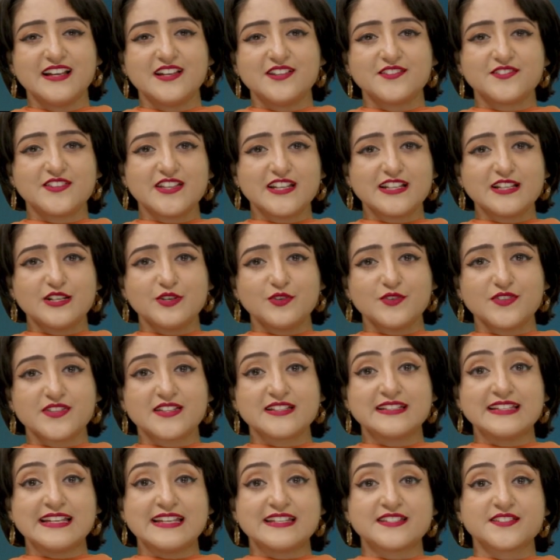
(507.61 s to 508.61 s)

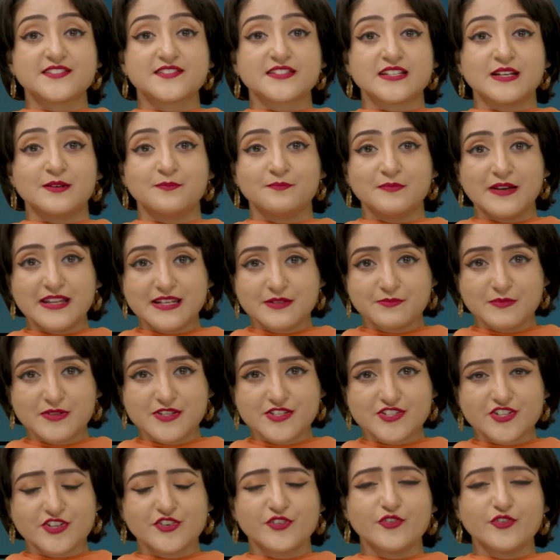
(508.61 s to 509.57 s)
Ziglu's latest amendment,